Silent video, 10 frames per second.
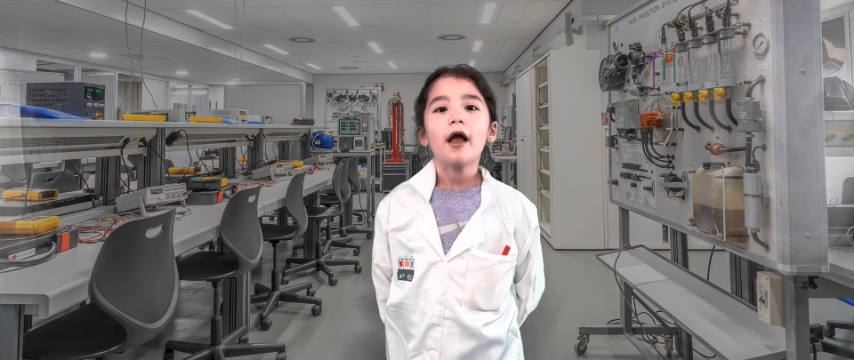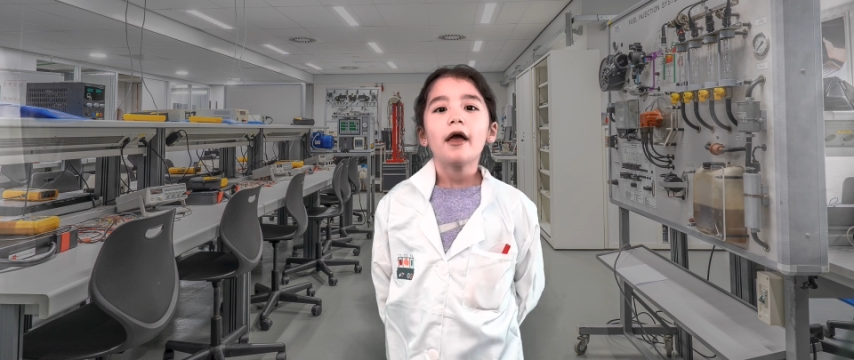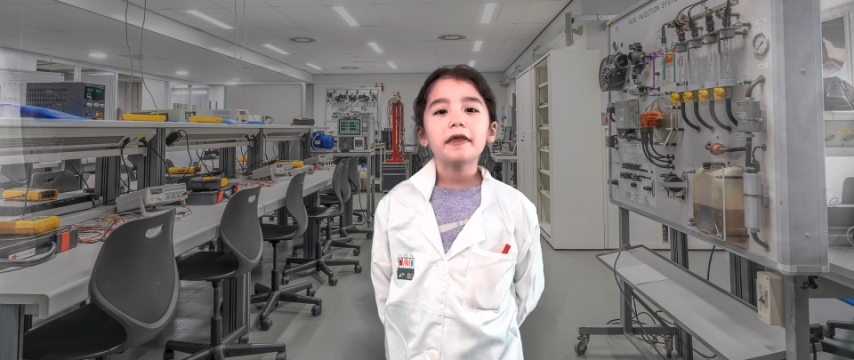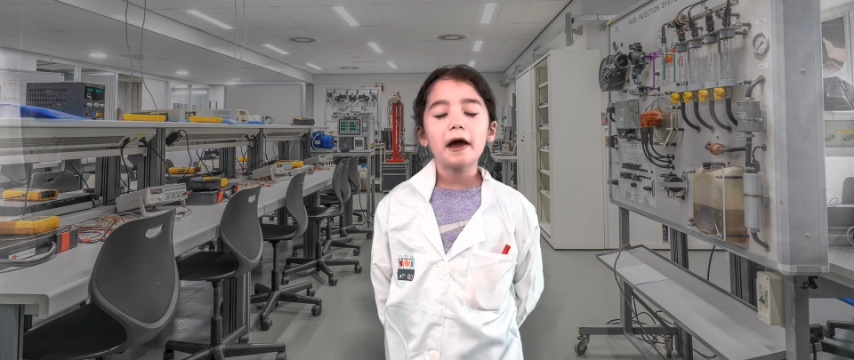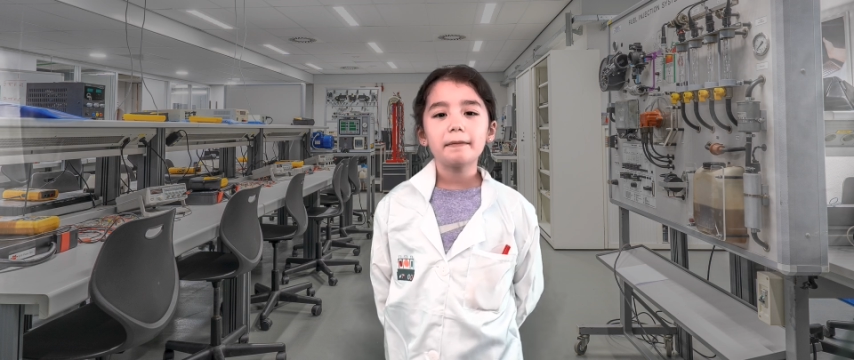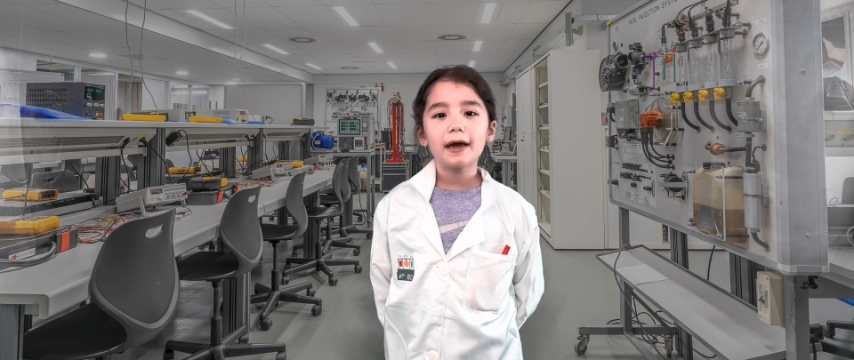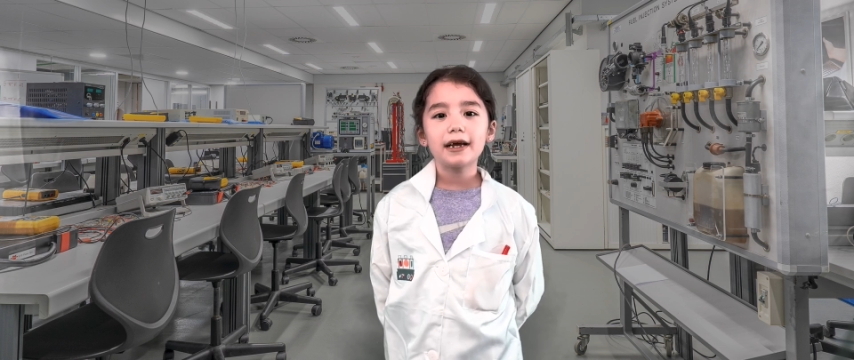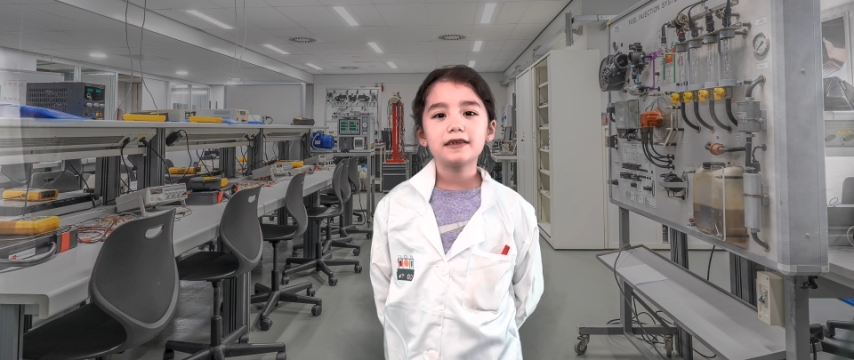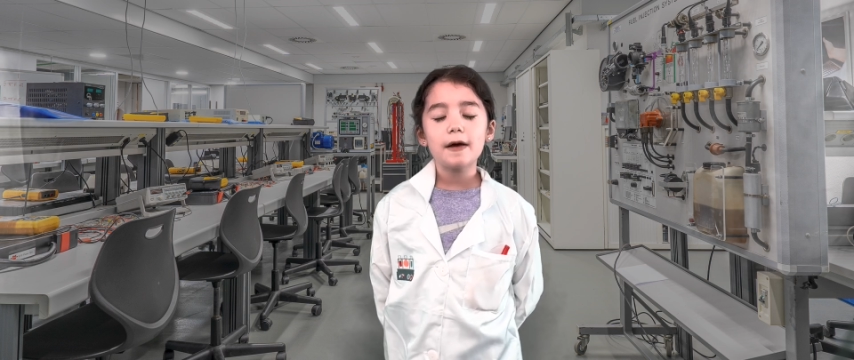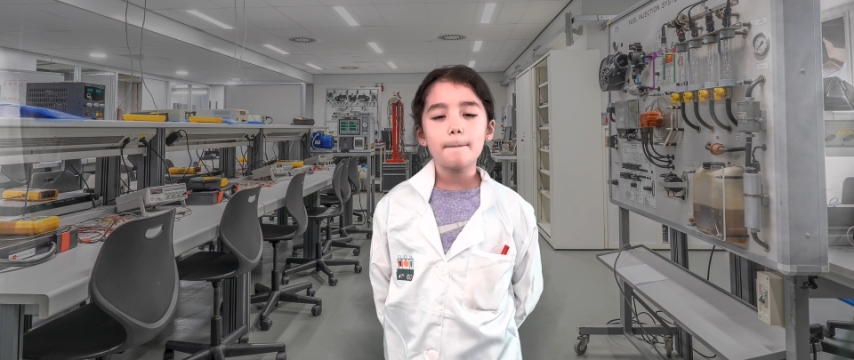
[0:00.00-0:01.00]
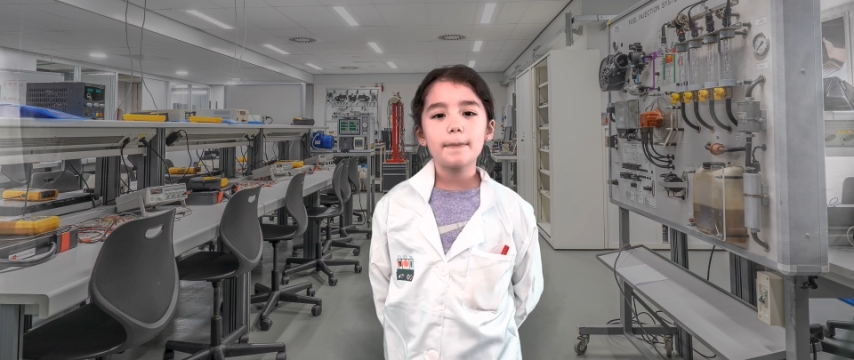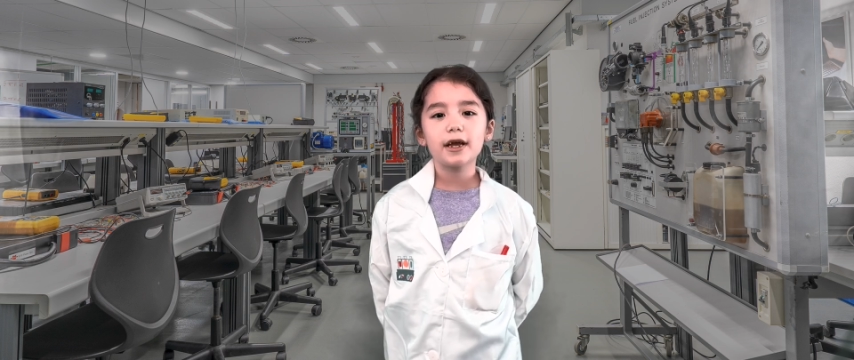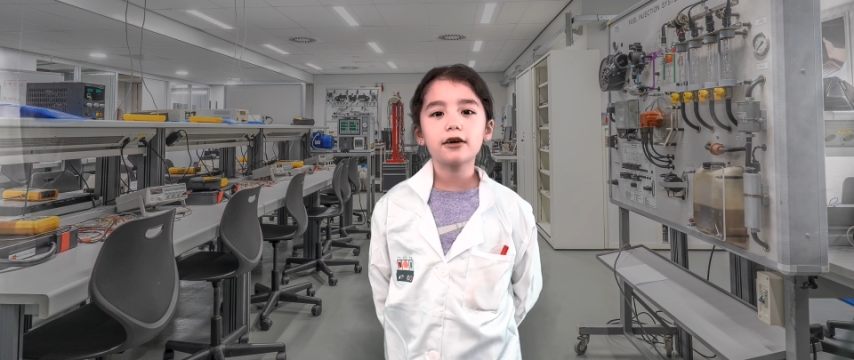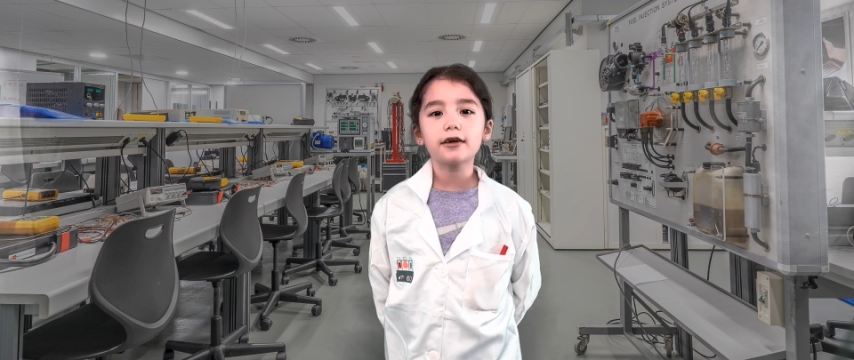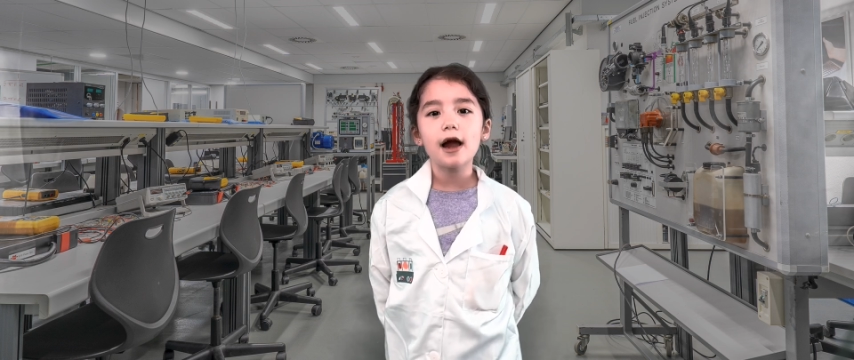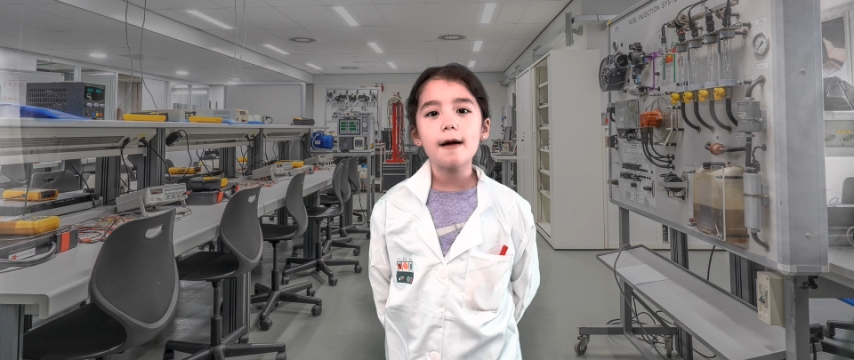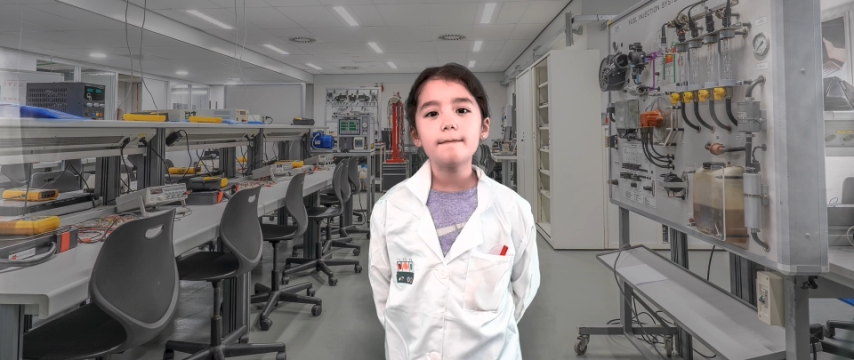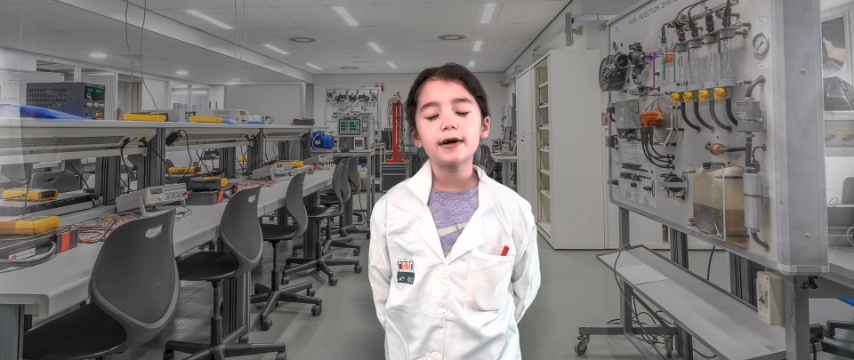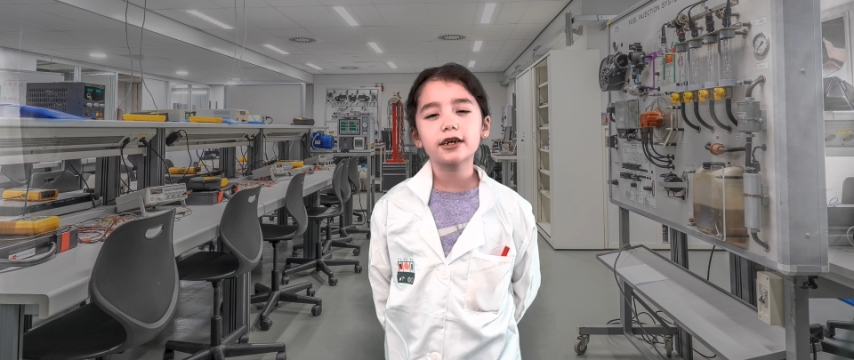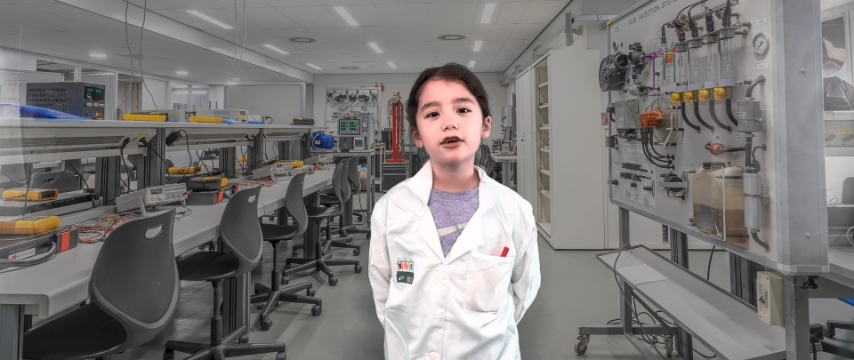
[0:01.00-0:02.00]
That makes it bigger and
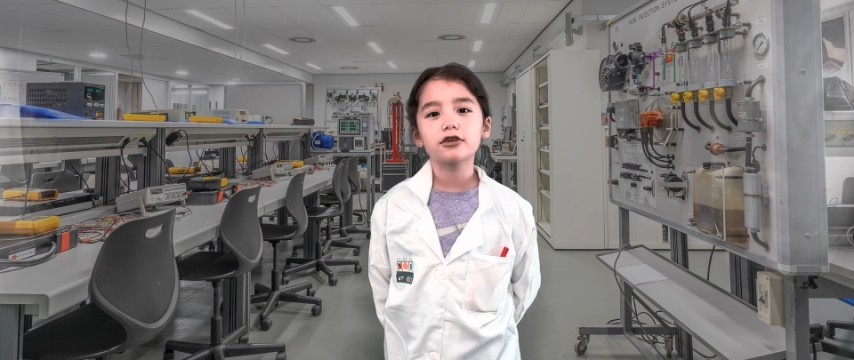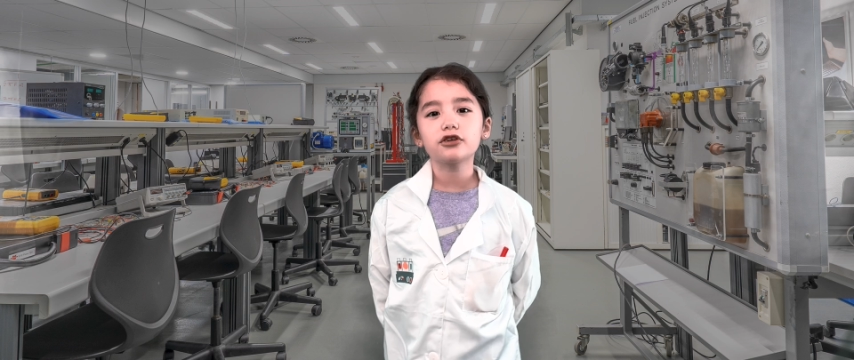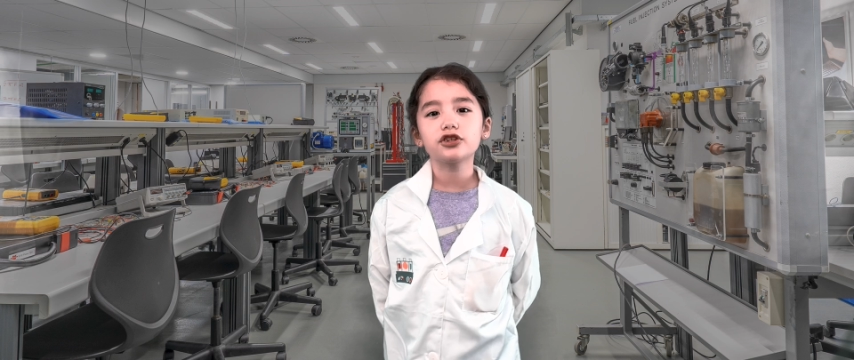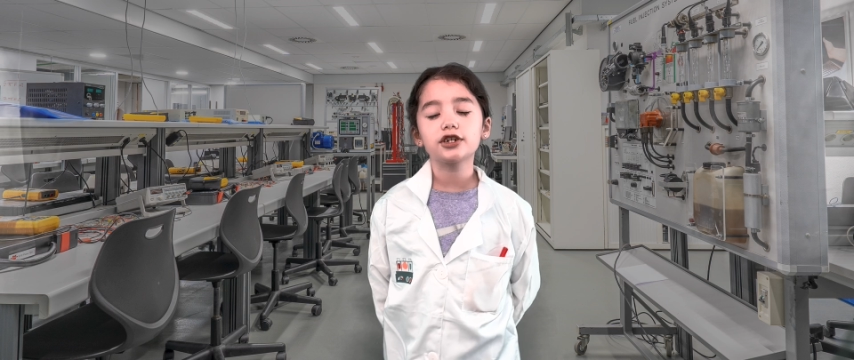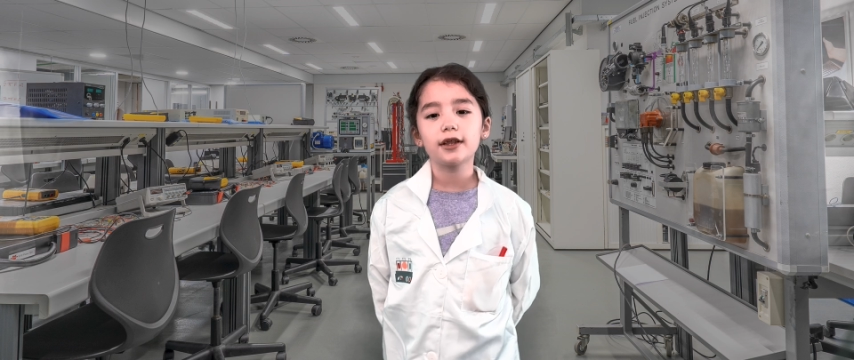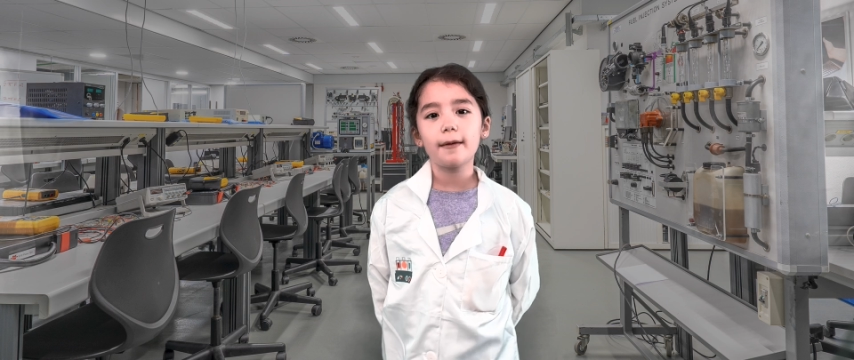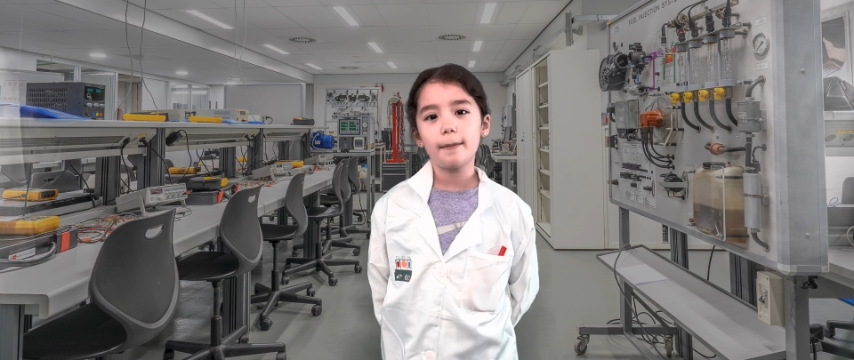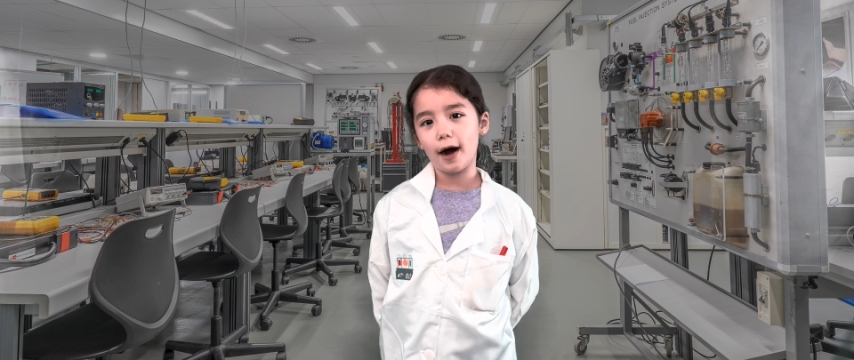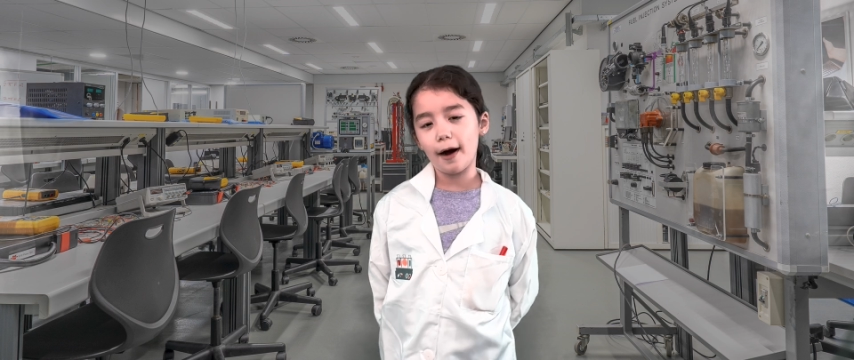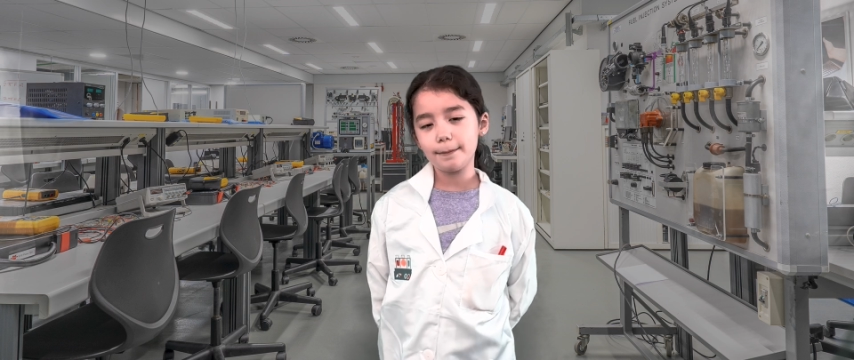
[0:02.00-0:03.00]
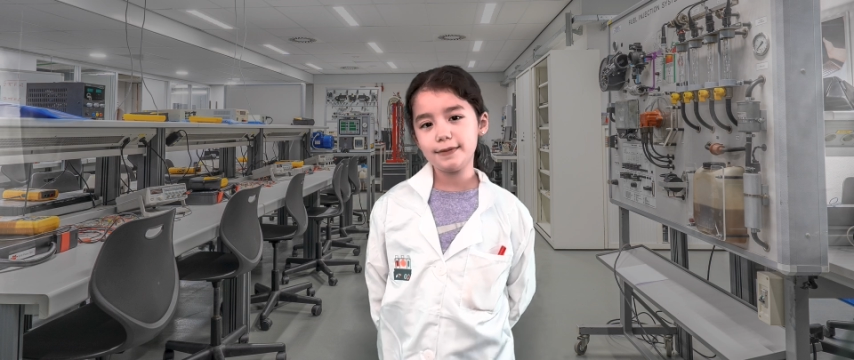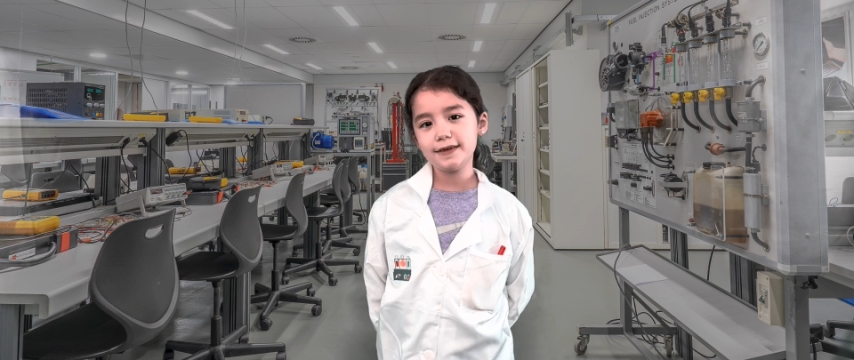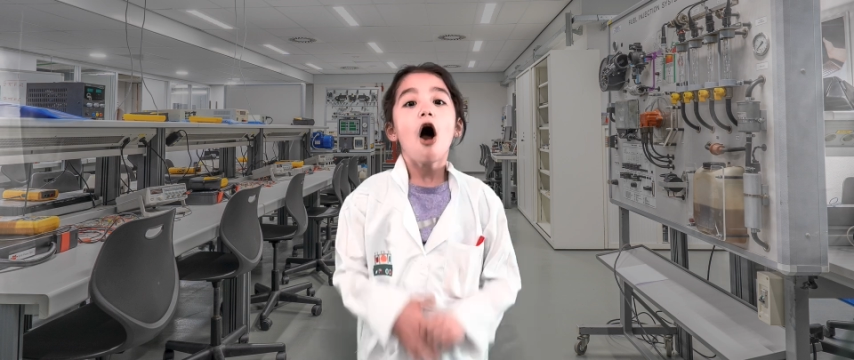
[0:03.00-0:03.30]
bigger until it pops.